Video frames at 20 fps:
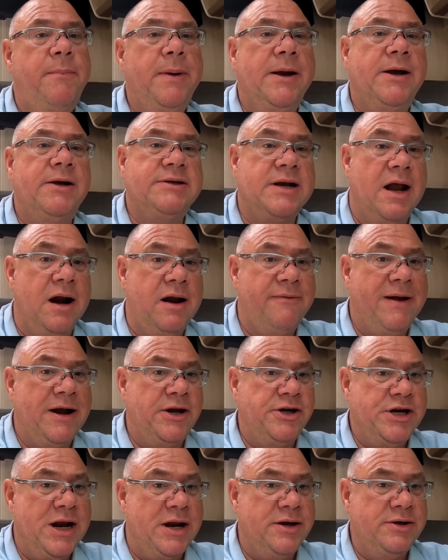because I'll have had a
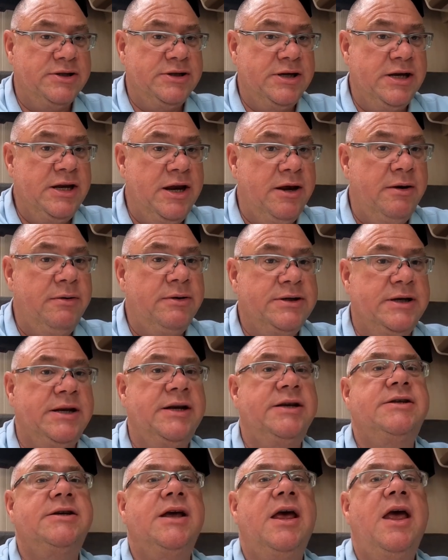chance to use
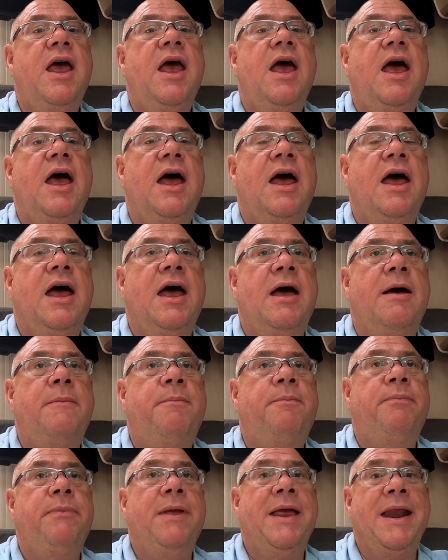it
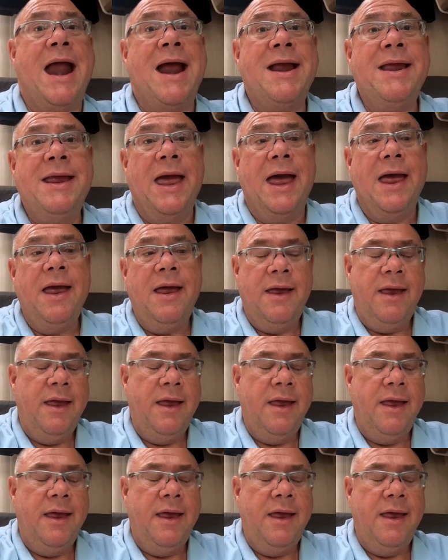in anger,